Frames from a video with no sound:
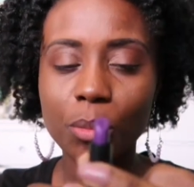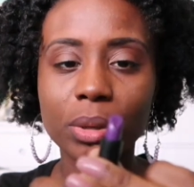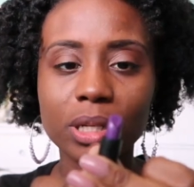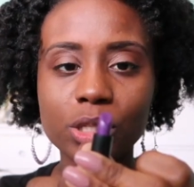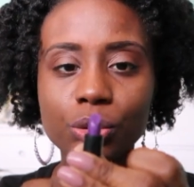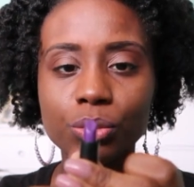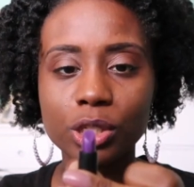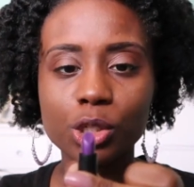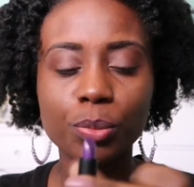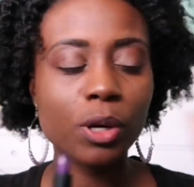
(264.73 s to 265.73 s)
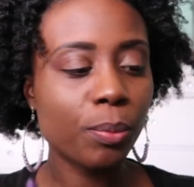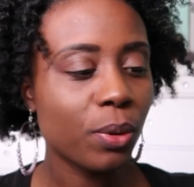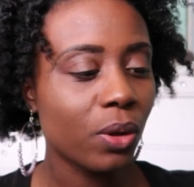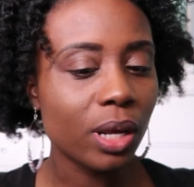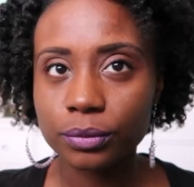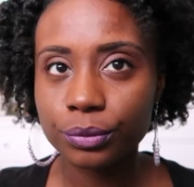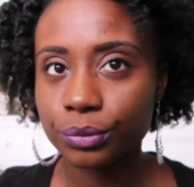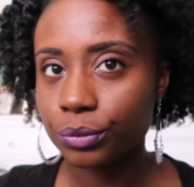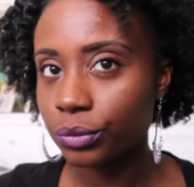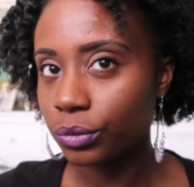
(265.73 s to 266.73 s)
but it's a rich purple.
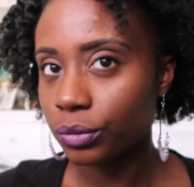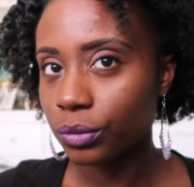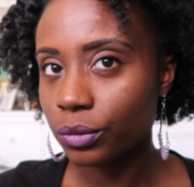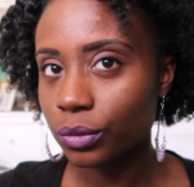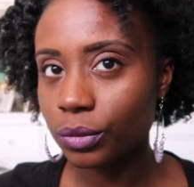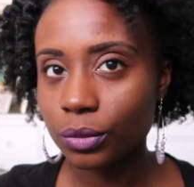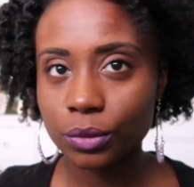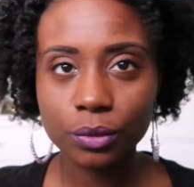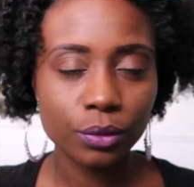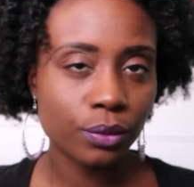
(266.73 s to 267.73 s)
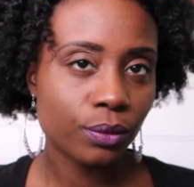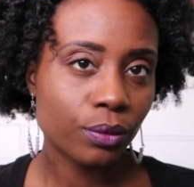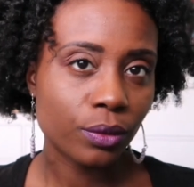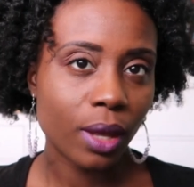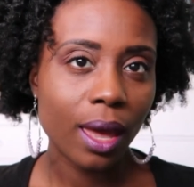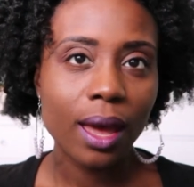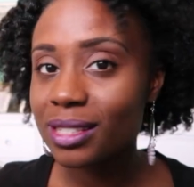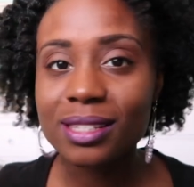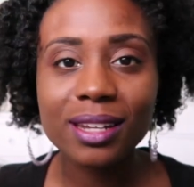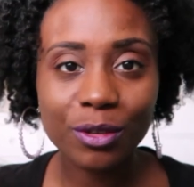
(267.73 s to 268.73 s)
This
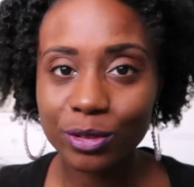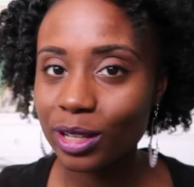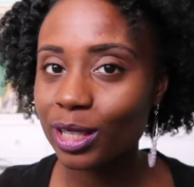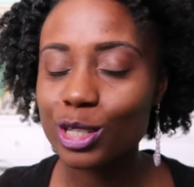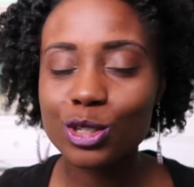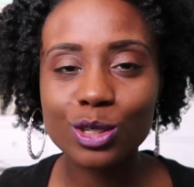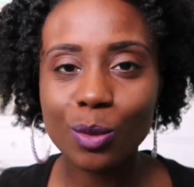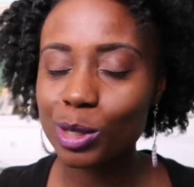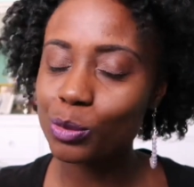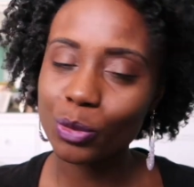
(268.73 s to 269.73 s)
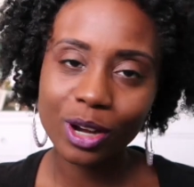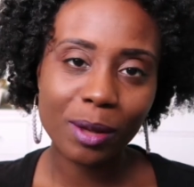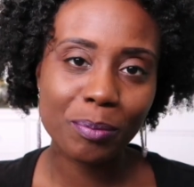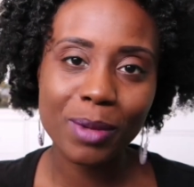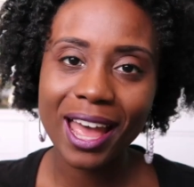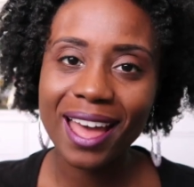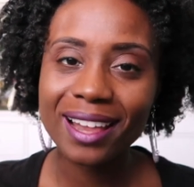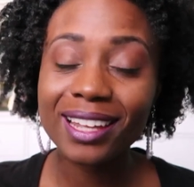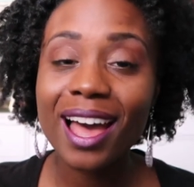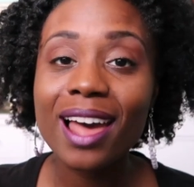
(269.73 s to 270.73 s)
is definitely so much more of my
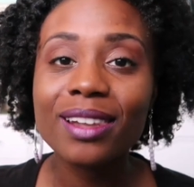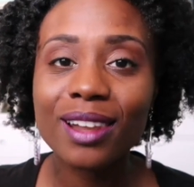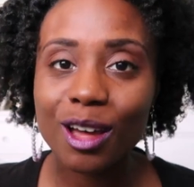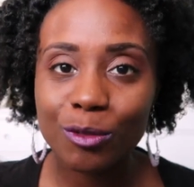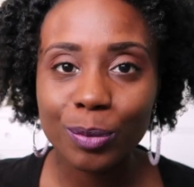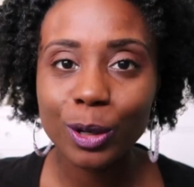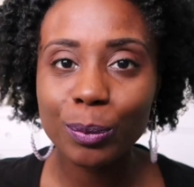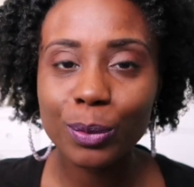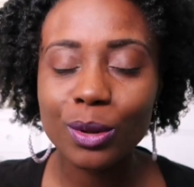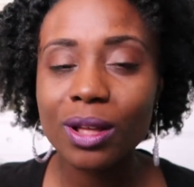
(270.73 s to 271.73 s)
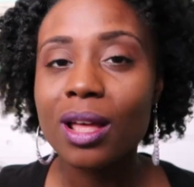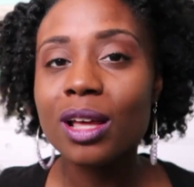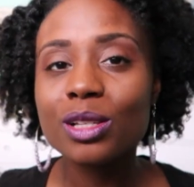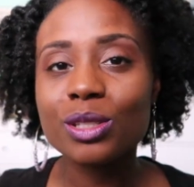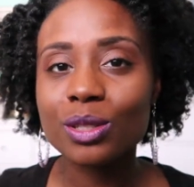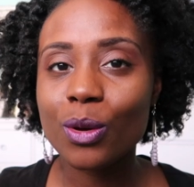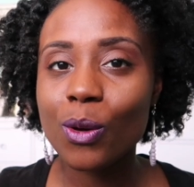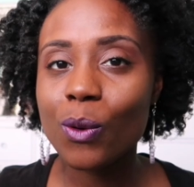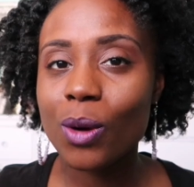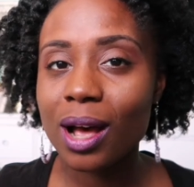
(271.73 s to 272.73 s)
alley. I love purple,
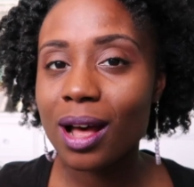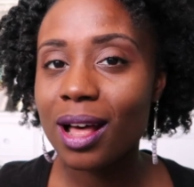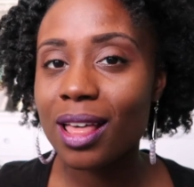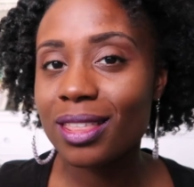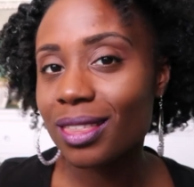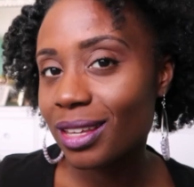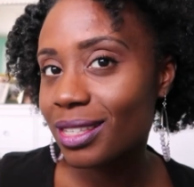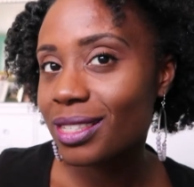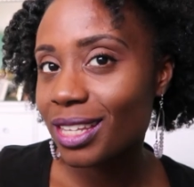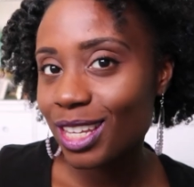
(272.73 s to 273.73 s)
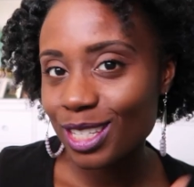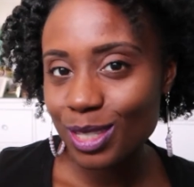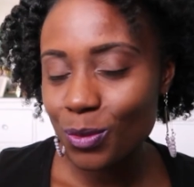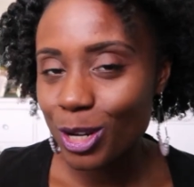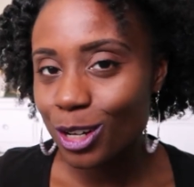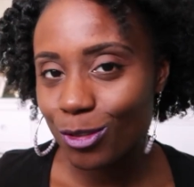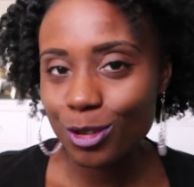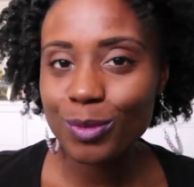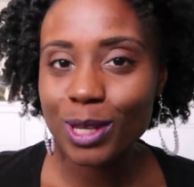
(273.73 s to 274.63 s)
so this is a winner for